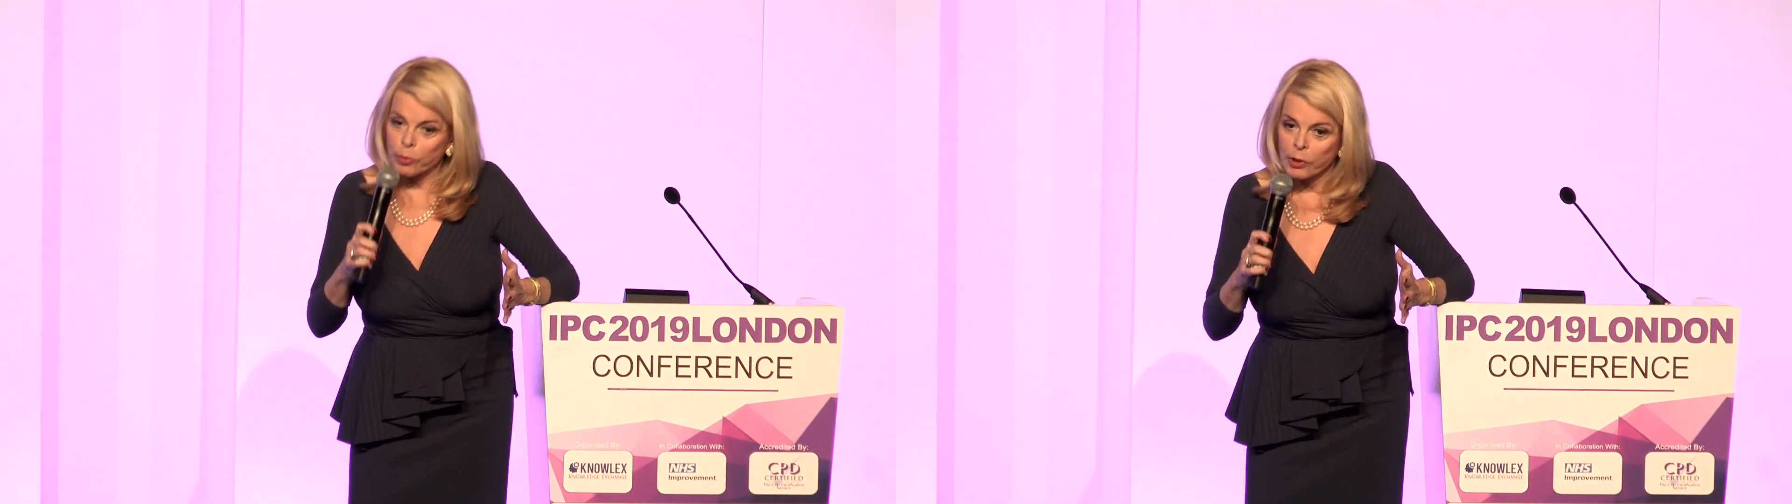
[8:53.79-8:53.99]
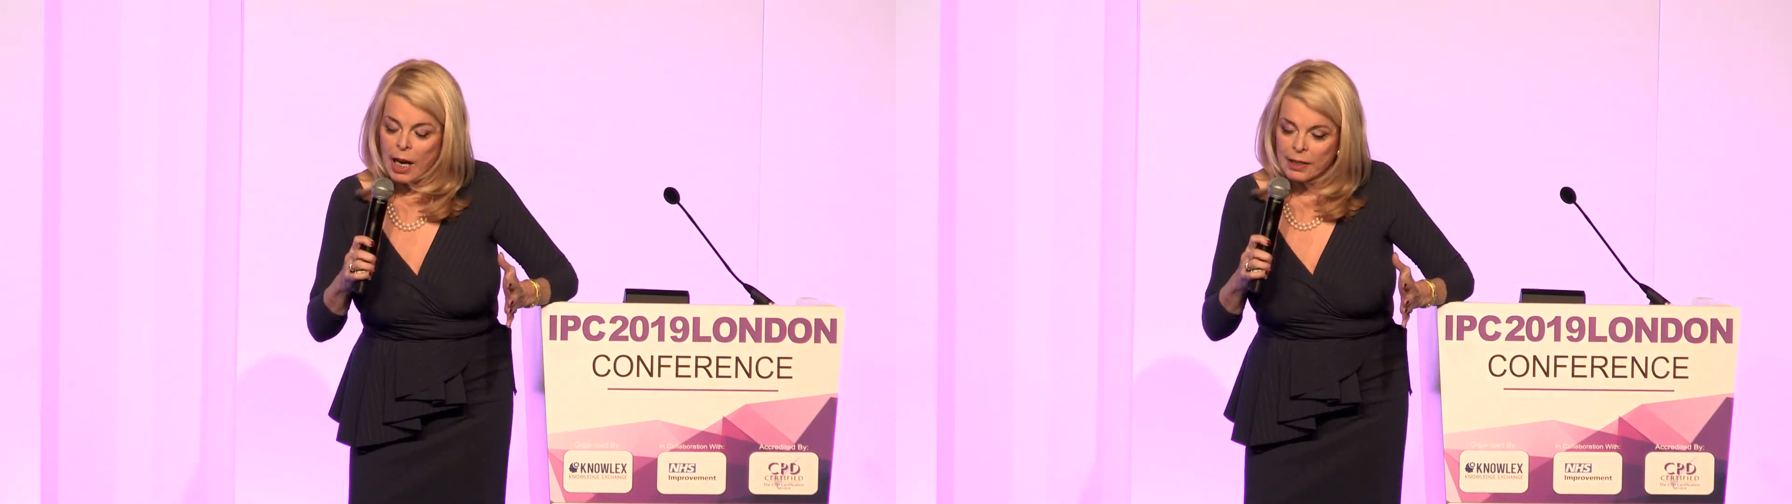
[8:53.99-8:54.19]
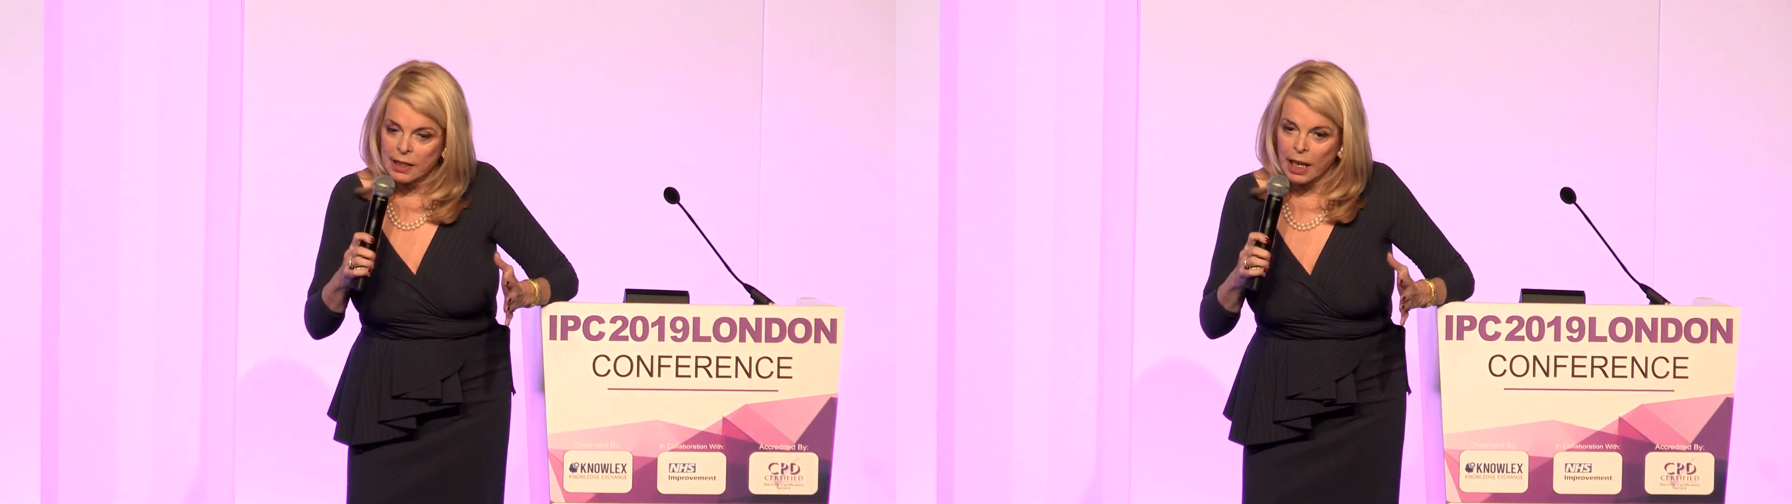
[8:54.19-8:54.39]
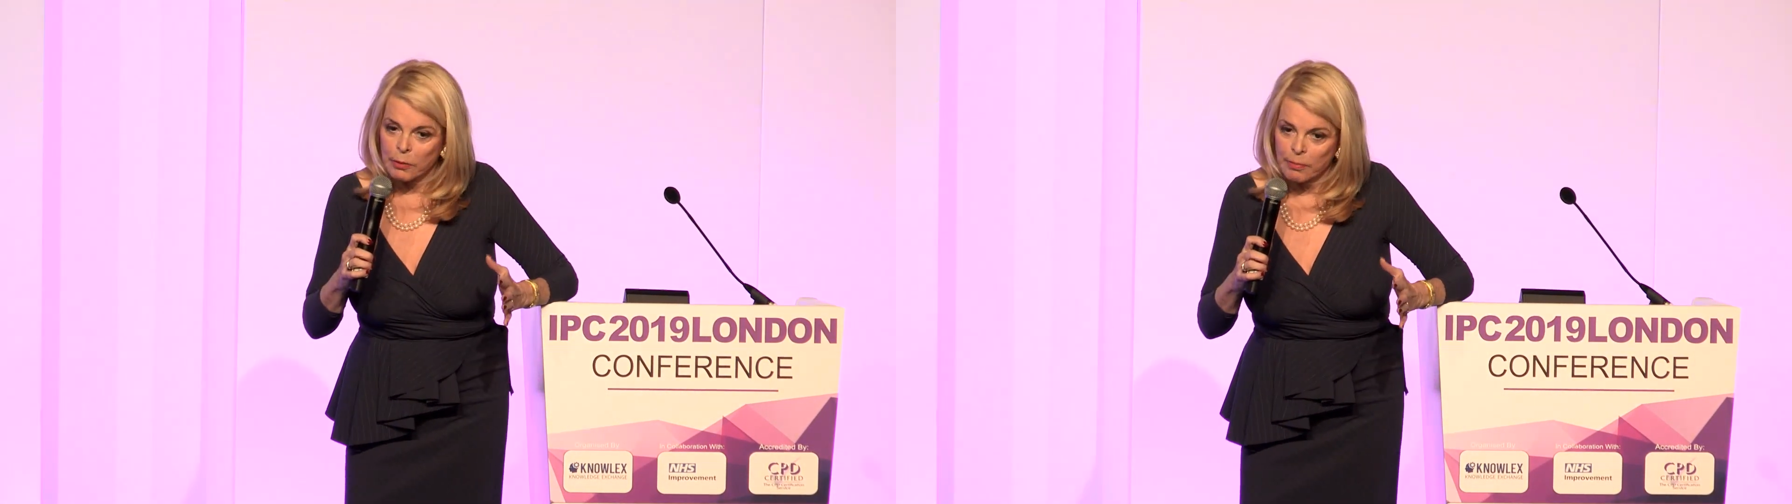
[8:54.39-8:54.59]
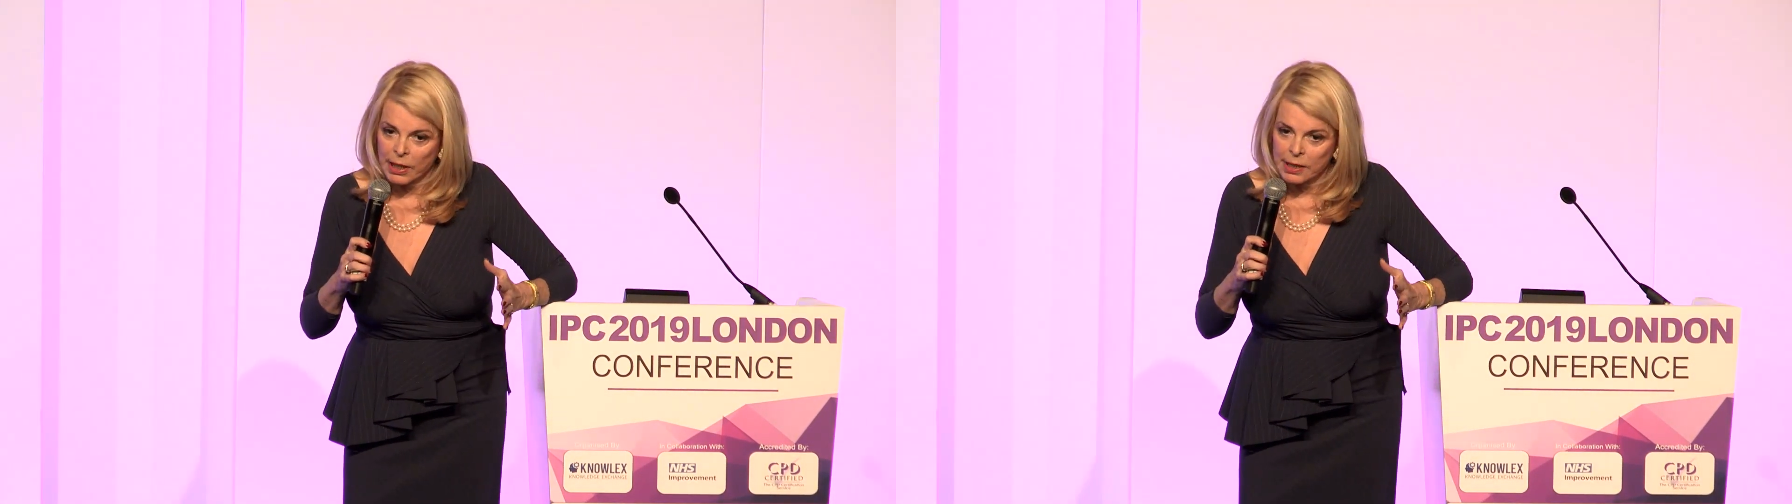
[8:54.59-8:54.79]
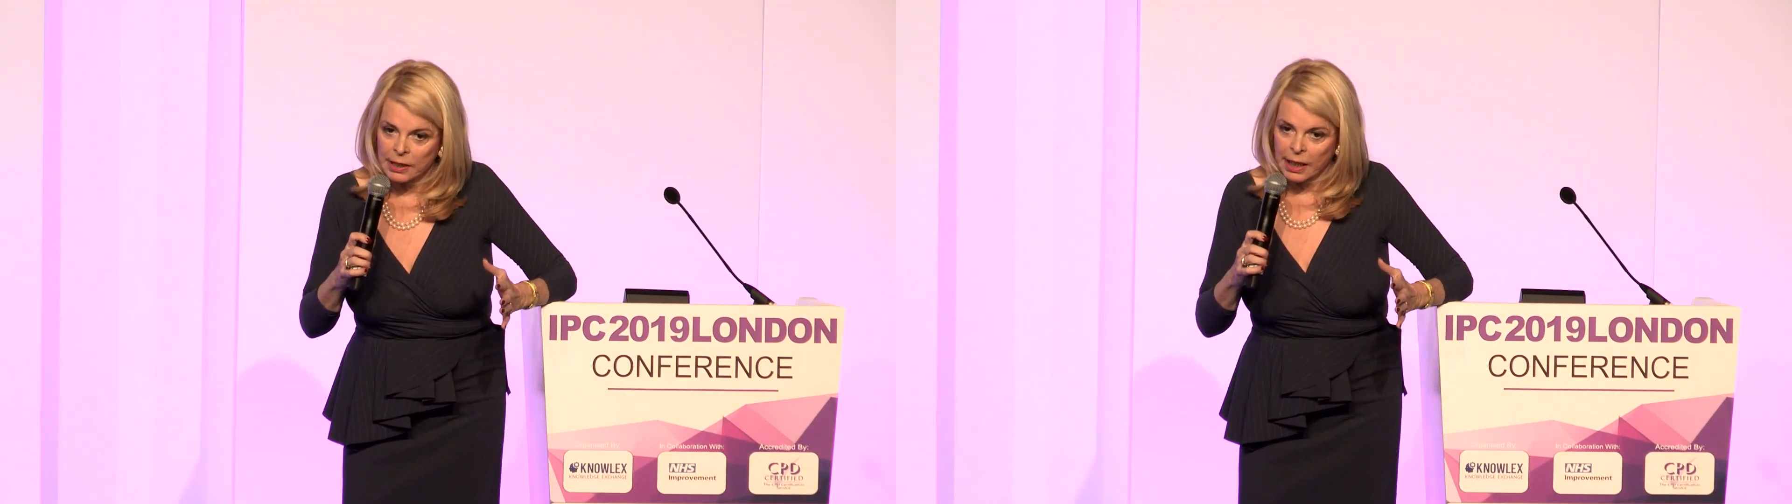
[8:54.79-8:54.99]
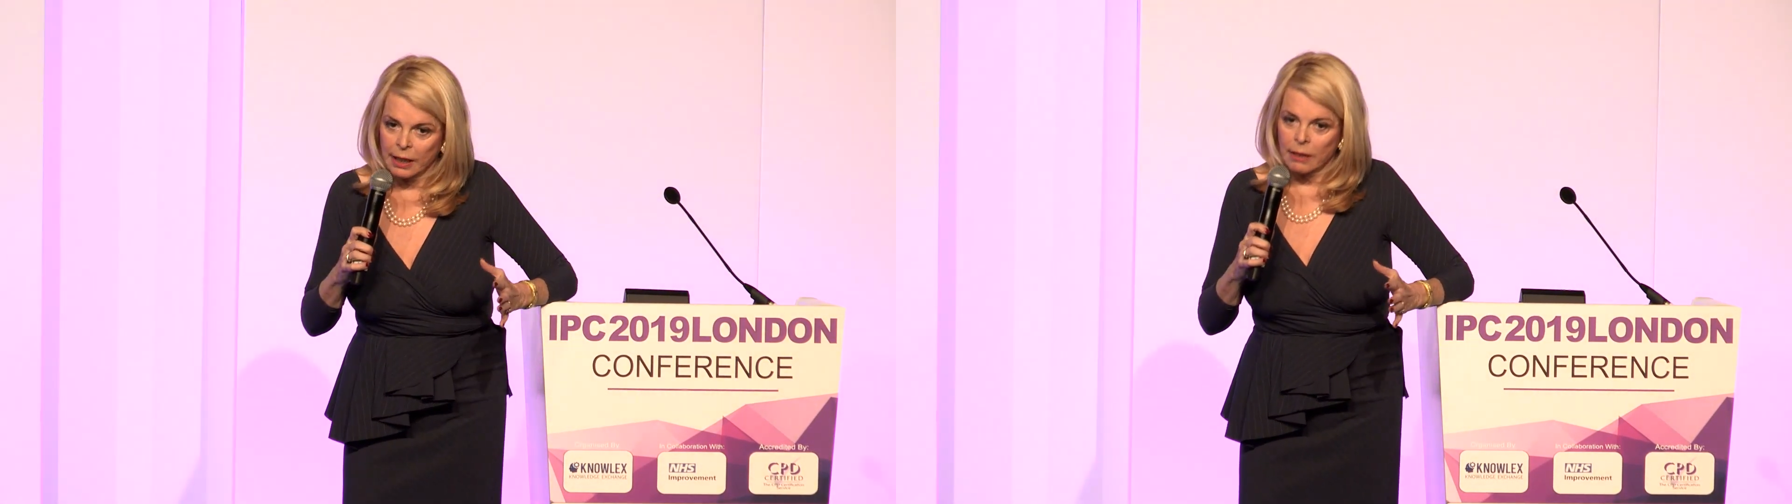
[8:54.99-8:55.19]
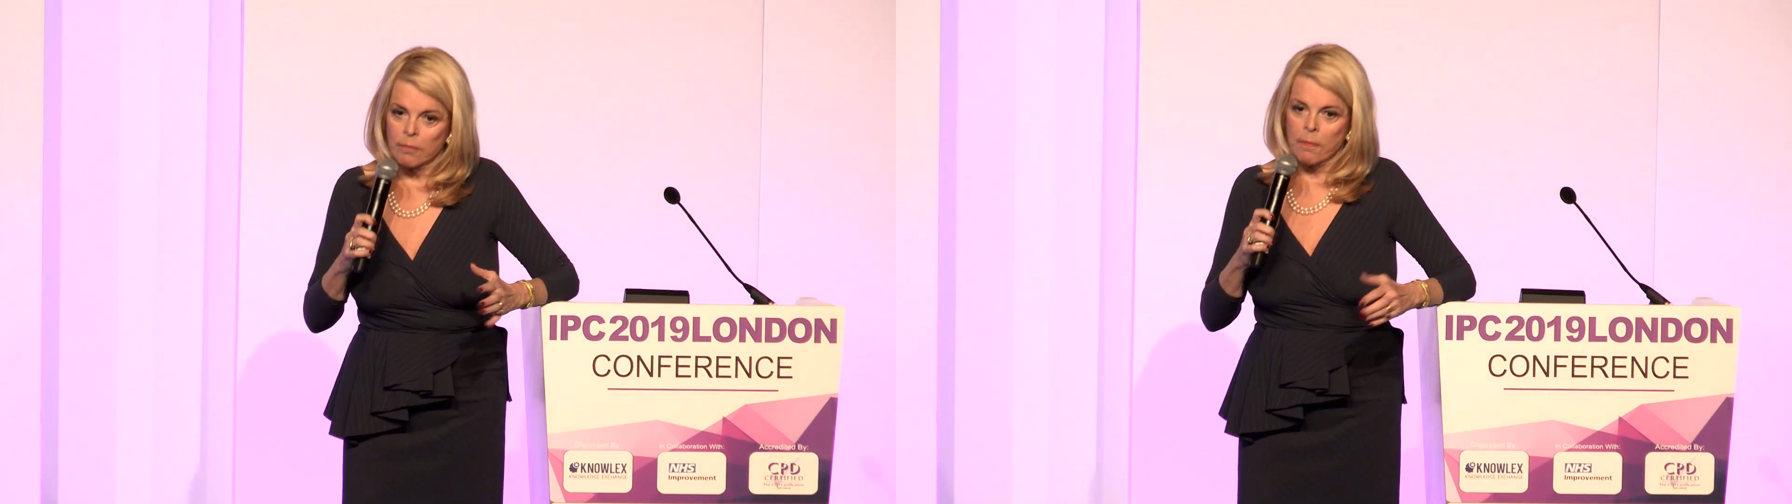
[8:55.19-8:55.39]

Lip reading: peroxide misting,